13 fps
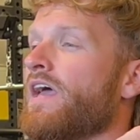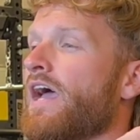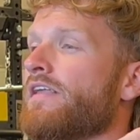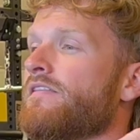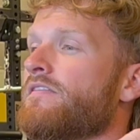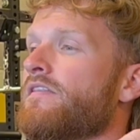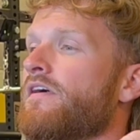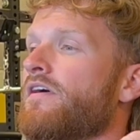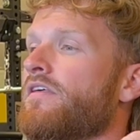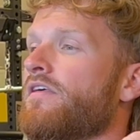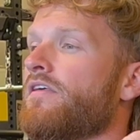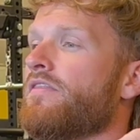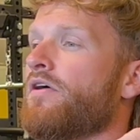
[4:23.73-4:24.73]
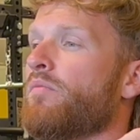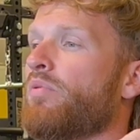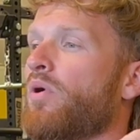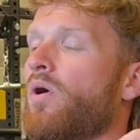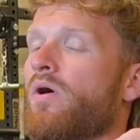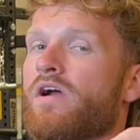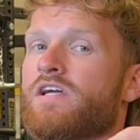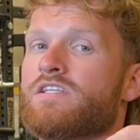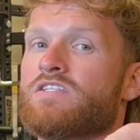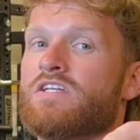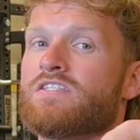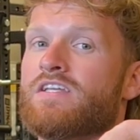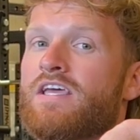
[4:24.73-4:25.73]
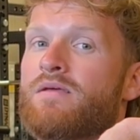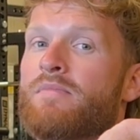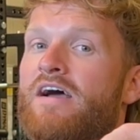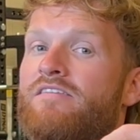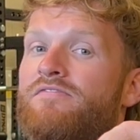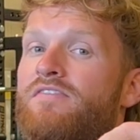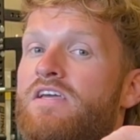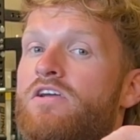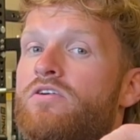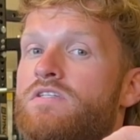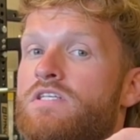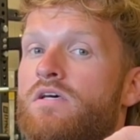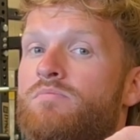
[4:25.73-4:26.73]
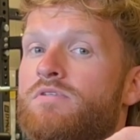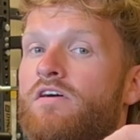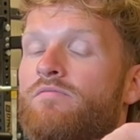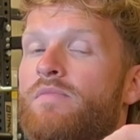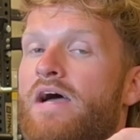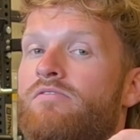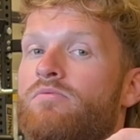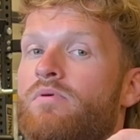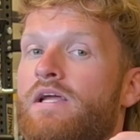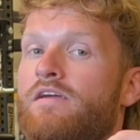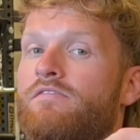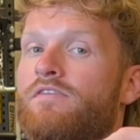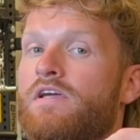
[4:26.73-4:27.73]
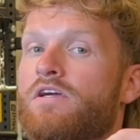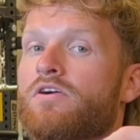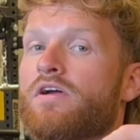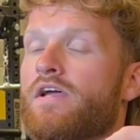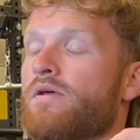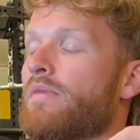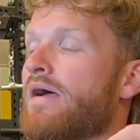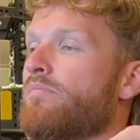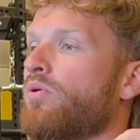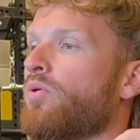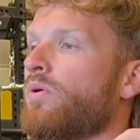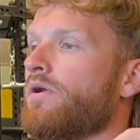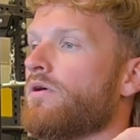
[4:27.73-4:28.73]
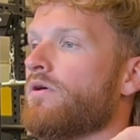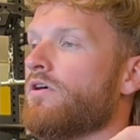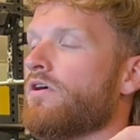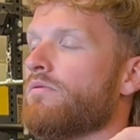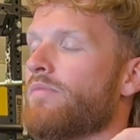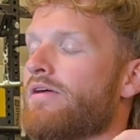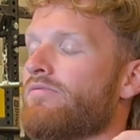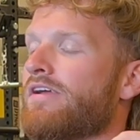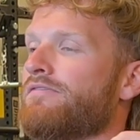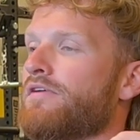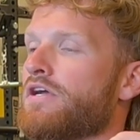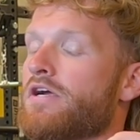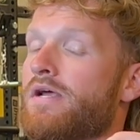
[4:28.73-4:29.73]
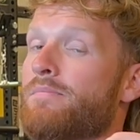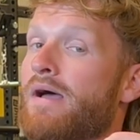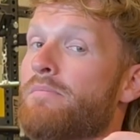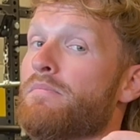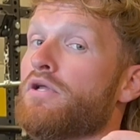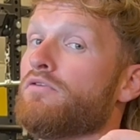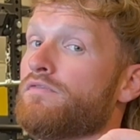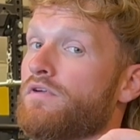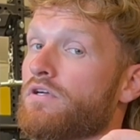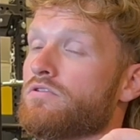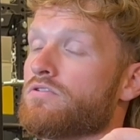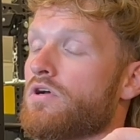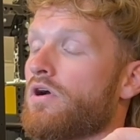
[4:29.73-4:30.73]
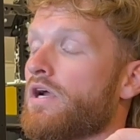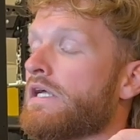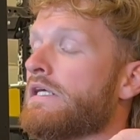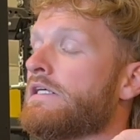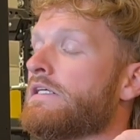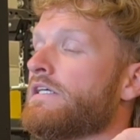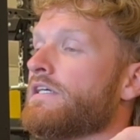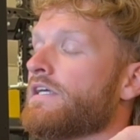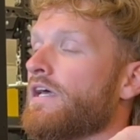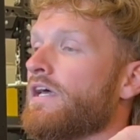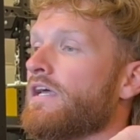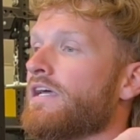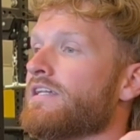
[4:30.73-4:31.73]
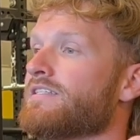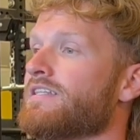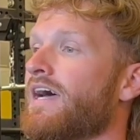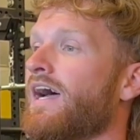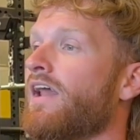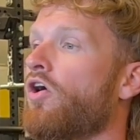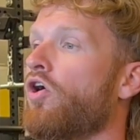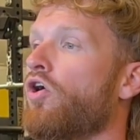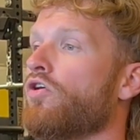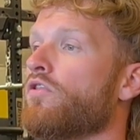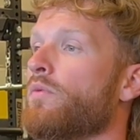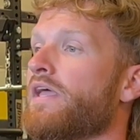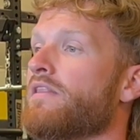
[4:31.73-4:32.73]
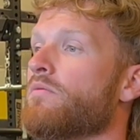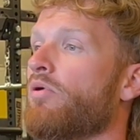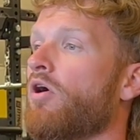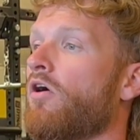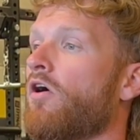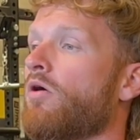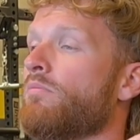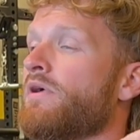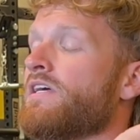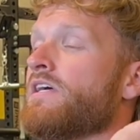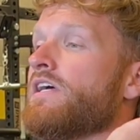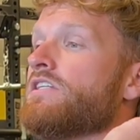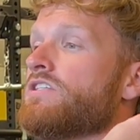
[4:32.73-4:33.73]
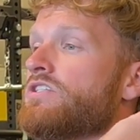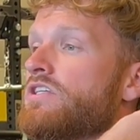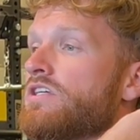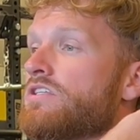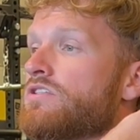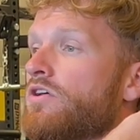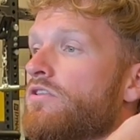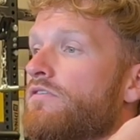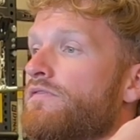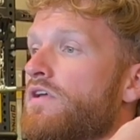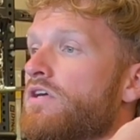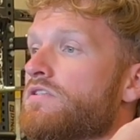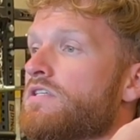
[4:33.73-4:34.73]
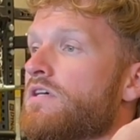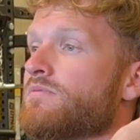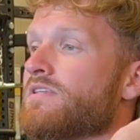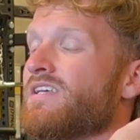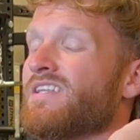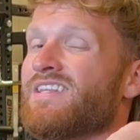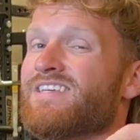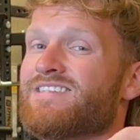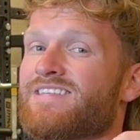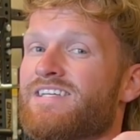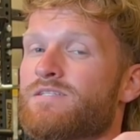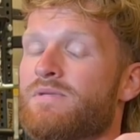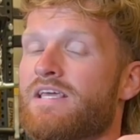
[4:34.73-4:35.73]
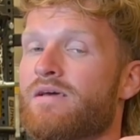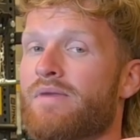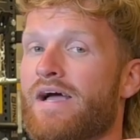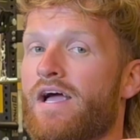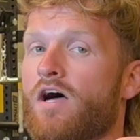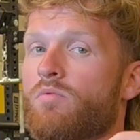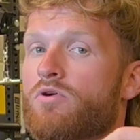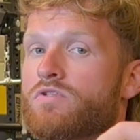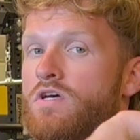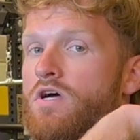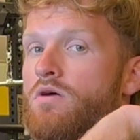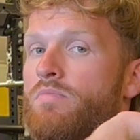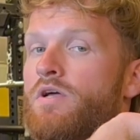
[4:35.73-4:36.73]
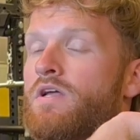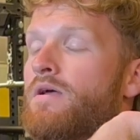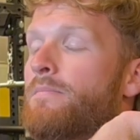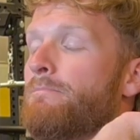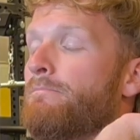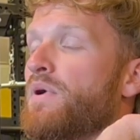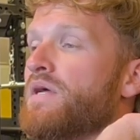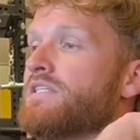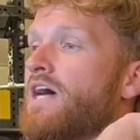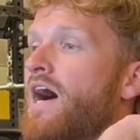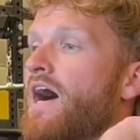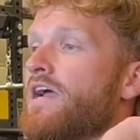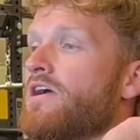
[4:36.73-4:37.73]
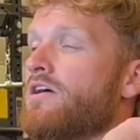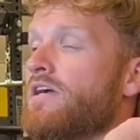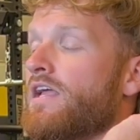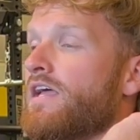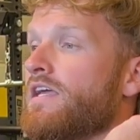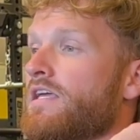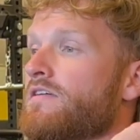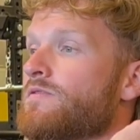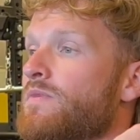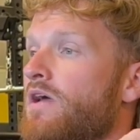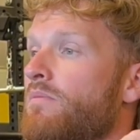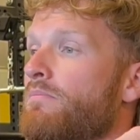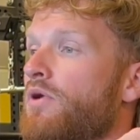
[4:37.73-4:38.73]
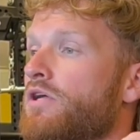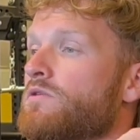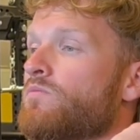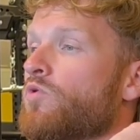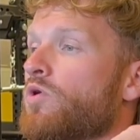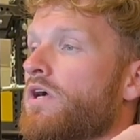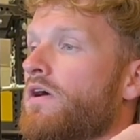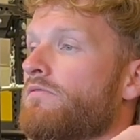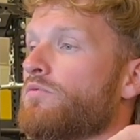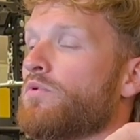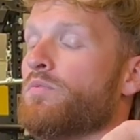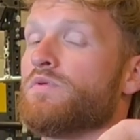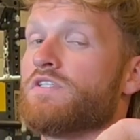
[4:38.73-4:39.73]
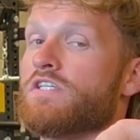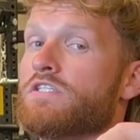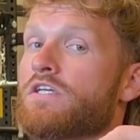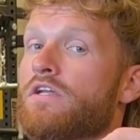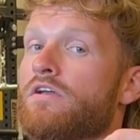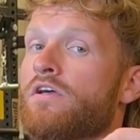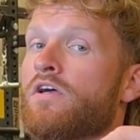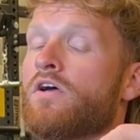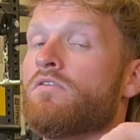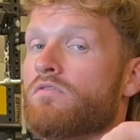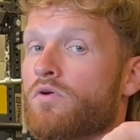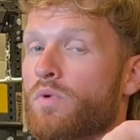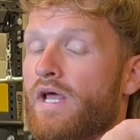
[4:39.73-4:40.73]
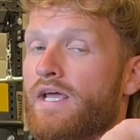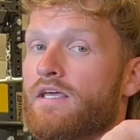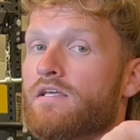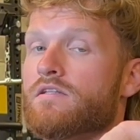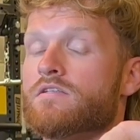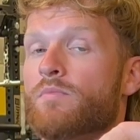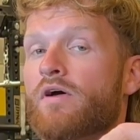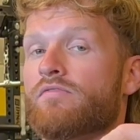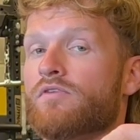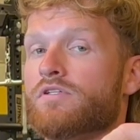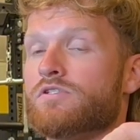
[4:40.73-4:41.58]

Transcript: and then the bar is just in my fingertips of my ring finger and my pointer, or my ring finger and my middle finger, sorry, okay? It's not all the way in the palm. It's just on the fingertips, and this lets me get my elbows up much higher and gives me a much more comfortable position for when I get into my front